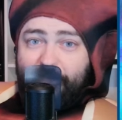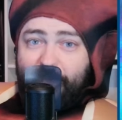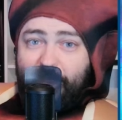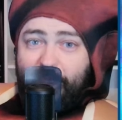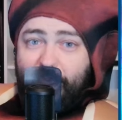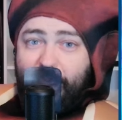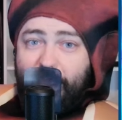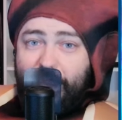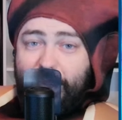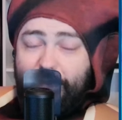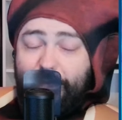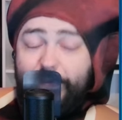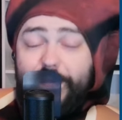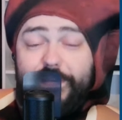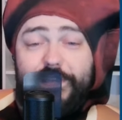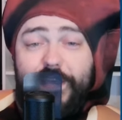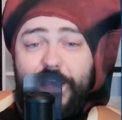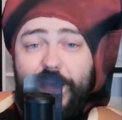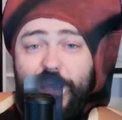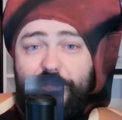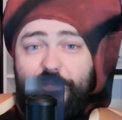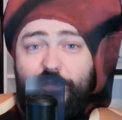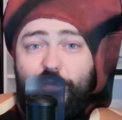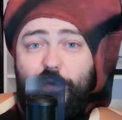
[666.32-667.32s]
Anyways,
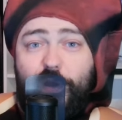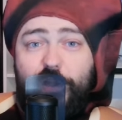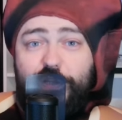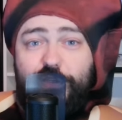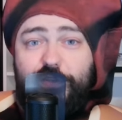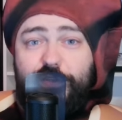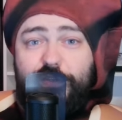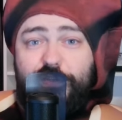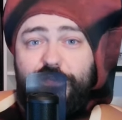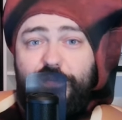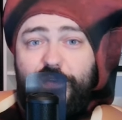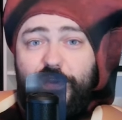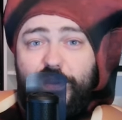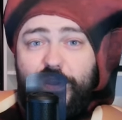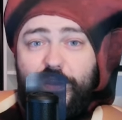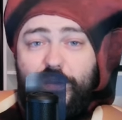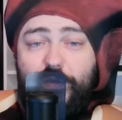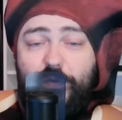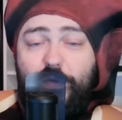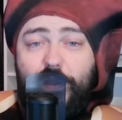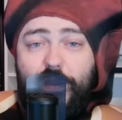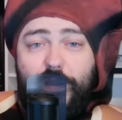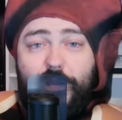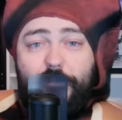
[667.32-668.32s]
thank you for watching this
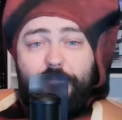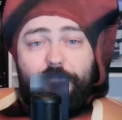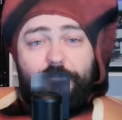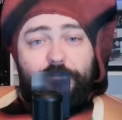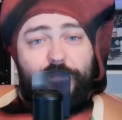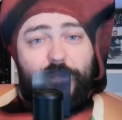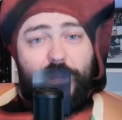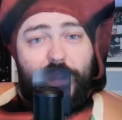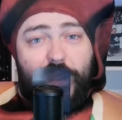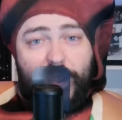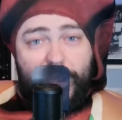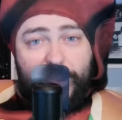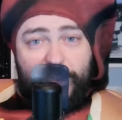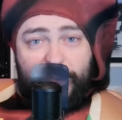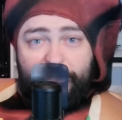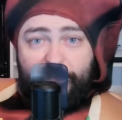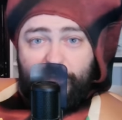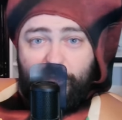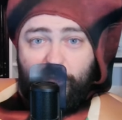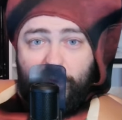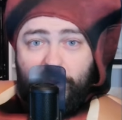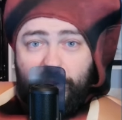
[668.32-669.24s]
video. I love you